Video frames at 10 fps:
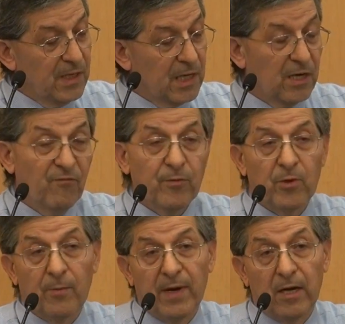
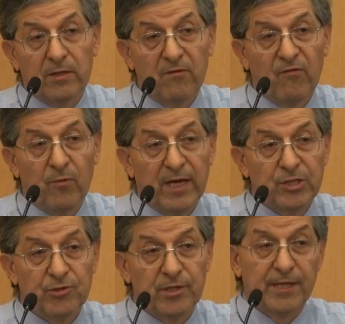comfortable about
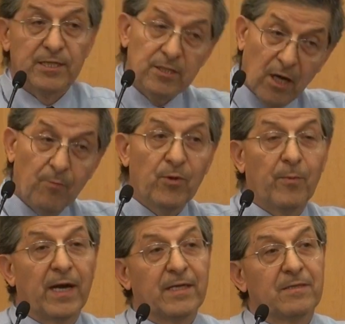information that is not
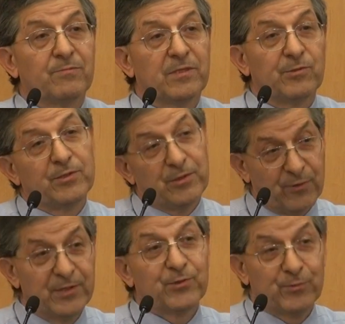provided. The
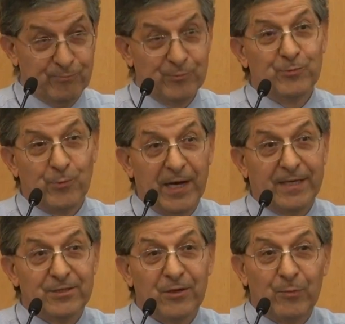reason why
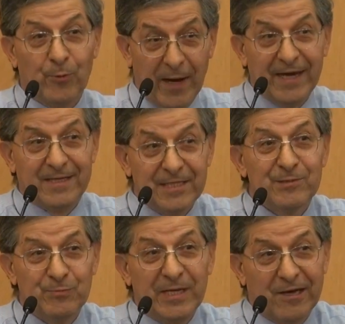it's not provided is
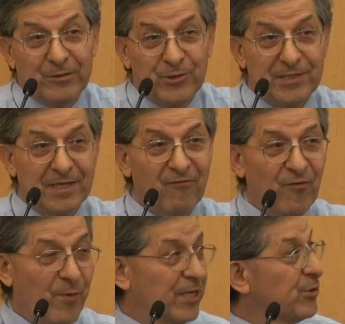because it's
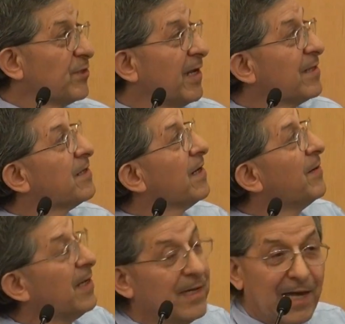information that
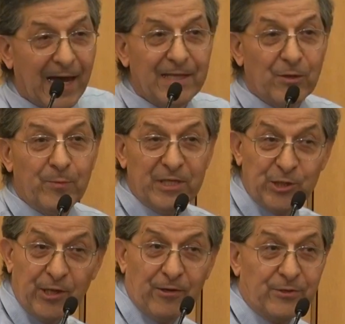cannot be
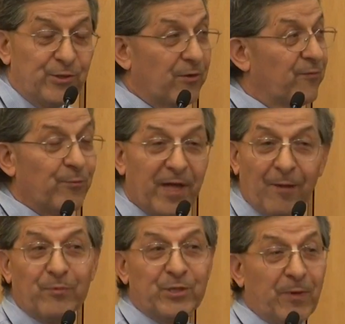shared. So from
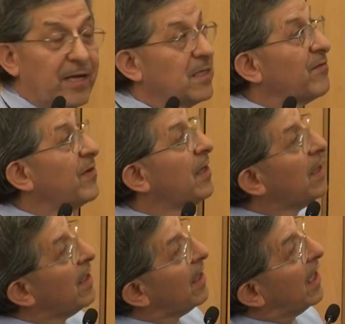that perspective,
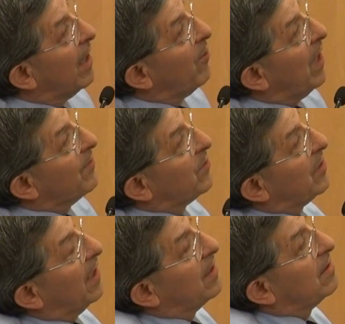I will have to
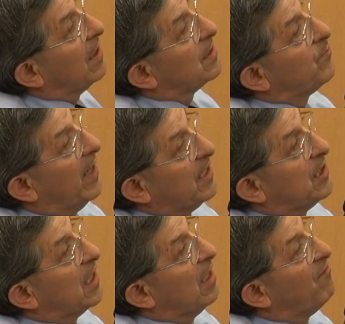take this
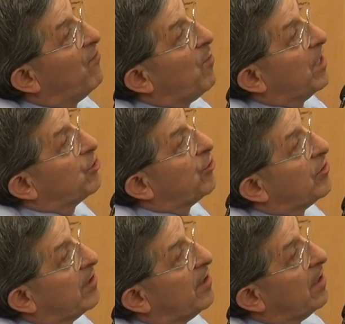basic information